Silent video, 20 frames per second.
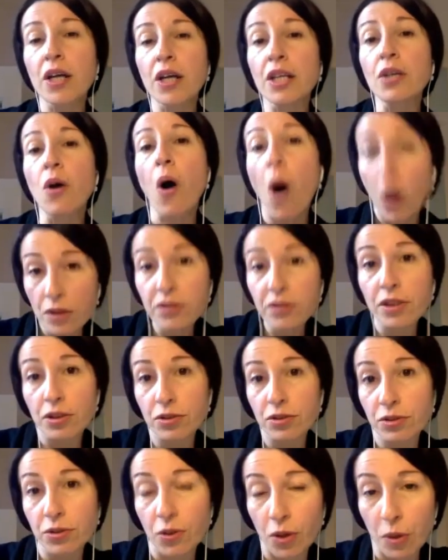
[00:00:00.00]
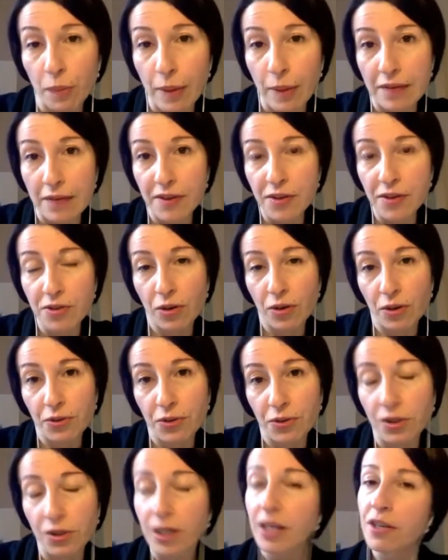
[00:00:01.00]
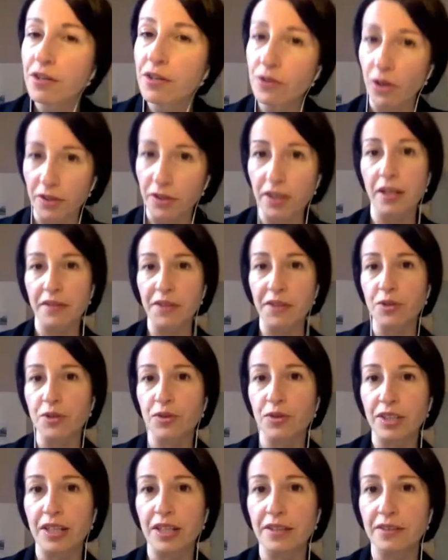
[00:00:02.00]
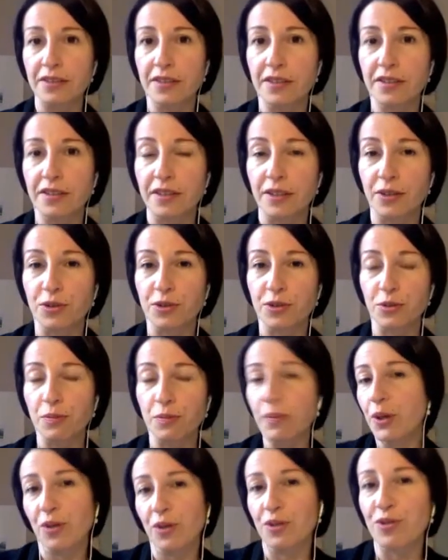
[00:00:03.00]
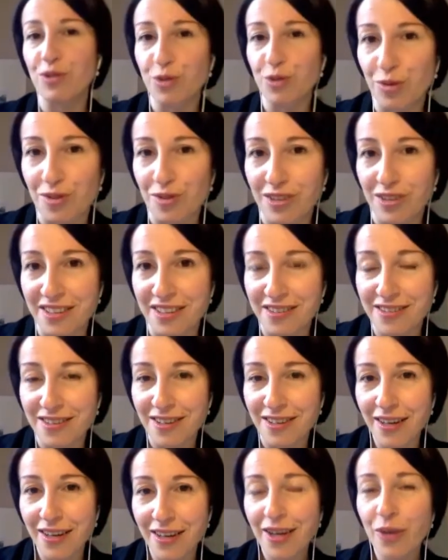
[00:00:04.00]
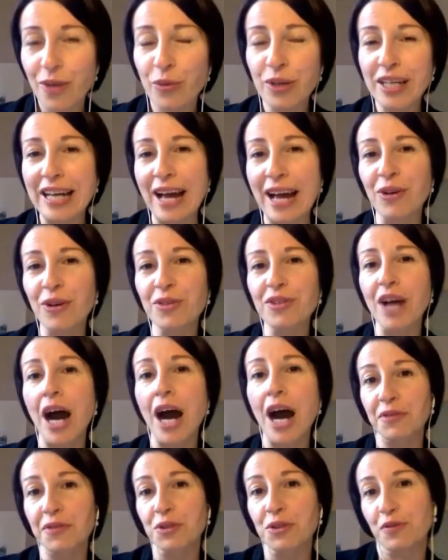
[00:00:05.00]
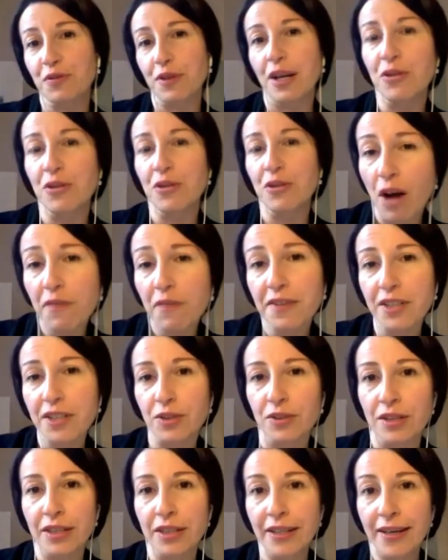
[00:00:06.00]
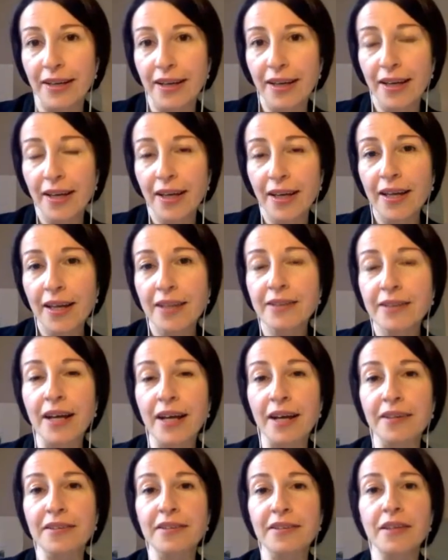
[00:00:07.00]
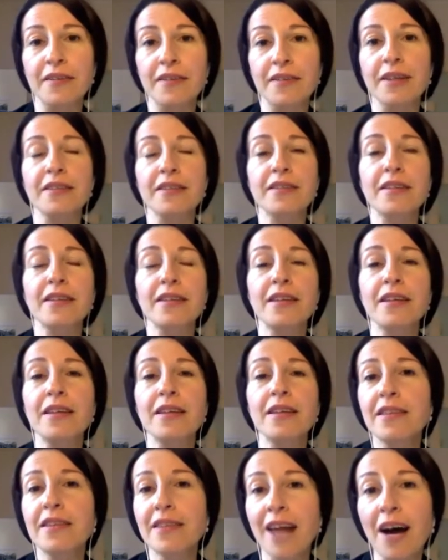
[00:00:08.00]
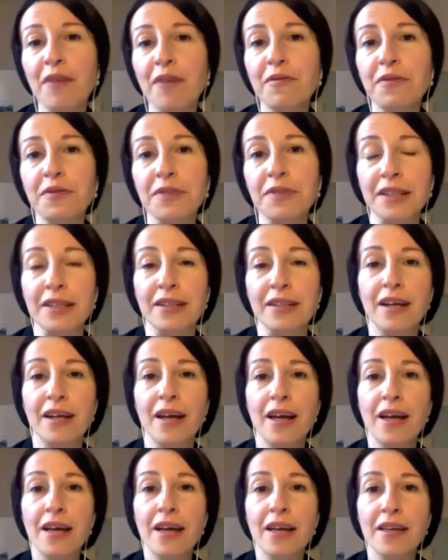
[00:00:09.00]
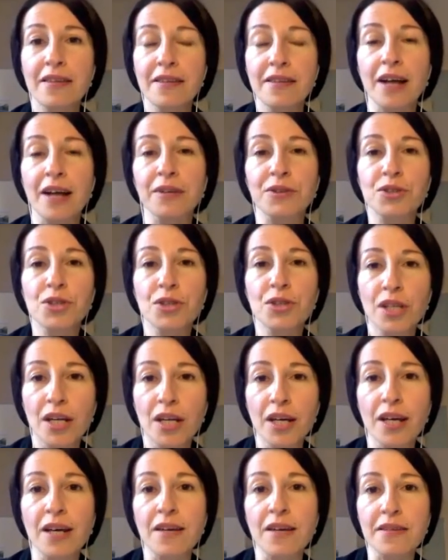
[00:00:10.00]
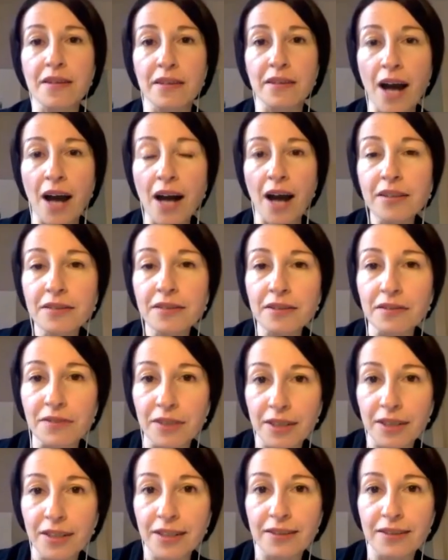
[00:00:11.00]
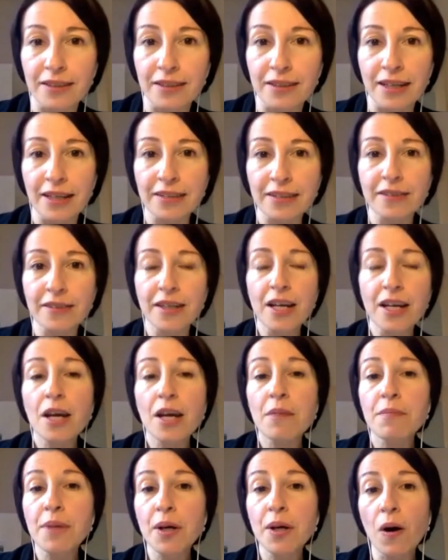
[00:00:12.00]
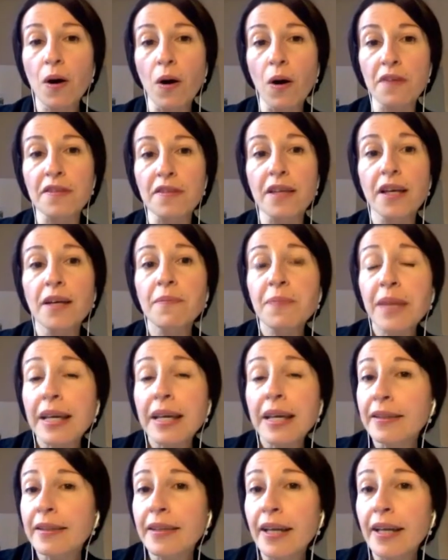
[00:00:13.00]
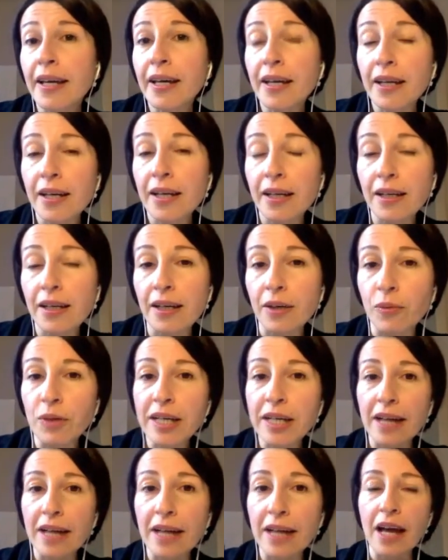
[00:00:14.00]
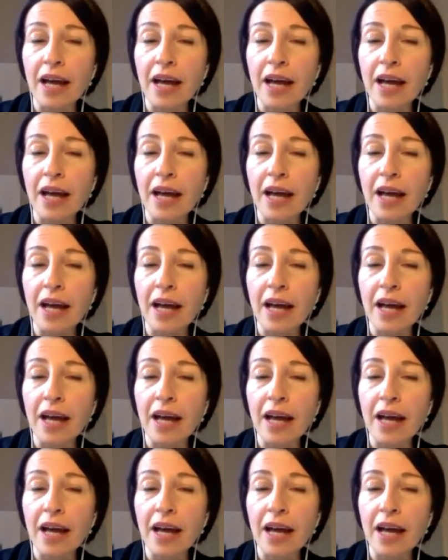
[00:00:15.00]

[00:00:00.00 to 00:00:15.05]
On the Soul by Aristotle is not an Aristotelian distinction because it's useless. We cannot argue philosophically that there is something such as an active intellect, because we can